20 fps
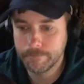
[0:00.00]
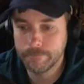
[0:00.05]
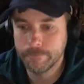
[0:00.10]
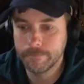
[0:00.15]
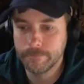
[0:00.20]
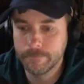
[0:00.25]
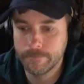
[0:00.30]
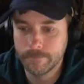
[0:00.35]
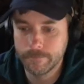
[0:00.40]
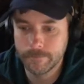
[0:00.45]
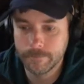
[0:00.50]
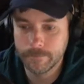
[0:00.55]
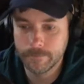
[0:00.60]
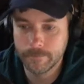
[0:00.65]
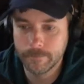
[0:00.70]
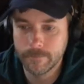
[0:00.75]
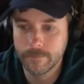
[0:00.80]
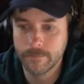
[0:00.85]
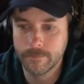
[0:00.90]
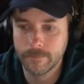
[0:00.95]

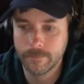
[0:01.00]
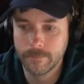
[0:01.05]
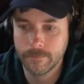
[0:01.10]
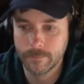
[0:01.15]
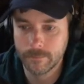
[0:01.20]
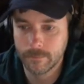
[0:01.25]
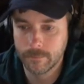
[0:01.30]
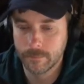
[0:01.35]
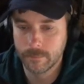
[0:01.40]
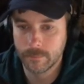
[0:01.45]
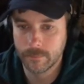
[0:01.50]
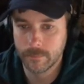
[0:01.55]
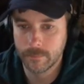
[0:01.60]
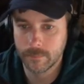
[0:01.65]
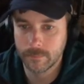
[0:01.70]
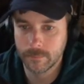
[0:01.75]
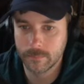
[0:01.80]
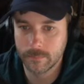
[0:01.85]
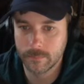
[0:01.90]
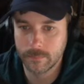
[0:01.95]

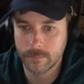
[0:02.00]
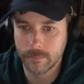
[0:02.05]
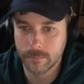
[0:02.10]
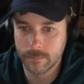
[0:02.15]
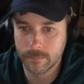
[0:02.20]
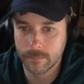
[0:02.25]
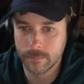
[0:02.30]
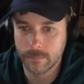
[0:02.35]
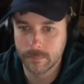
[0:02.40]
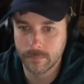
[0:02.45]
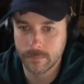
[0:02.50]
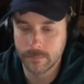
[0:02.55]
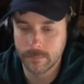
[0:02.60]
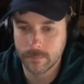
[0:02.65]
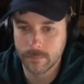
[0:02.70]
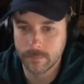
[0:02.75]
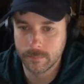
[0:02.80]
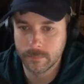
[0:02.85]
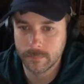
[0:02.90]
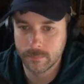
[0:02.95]

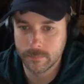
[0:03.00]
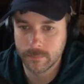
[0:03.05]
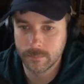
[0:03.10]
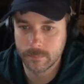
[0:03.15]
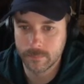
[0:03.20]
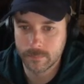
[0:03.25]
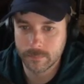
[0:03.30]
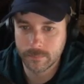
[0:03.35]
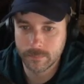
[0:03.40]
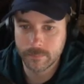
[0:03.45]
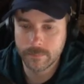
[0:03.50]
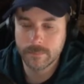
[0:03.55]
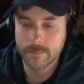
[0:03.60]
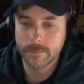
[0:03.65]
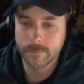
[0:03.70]
No words are spoken by the person on screen.